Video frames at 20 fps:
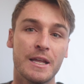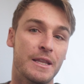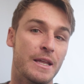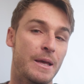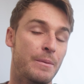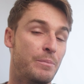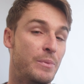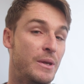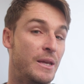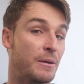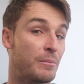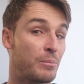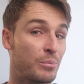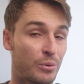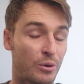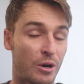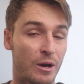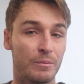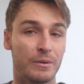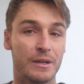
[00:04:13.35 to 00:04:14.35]
that being
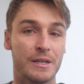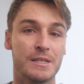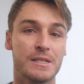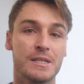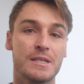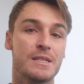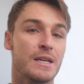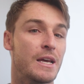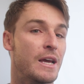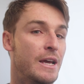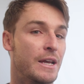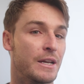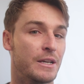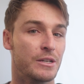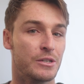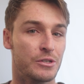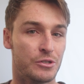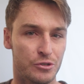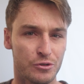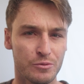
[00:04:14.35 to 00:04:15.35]
prime lenses
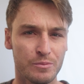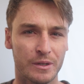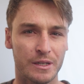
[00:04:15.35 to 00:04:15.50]
and zoom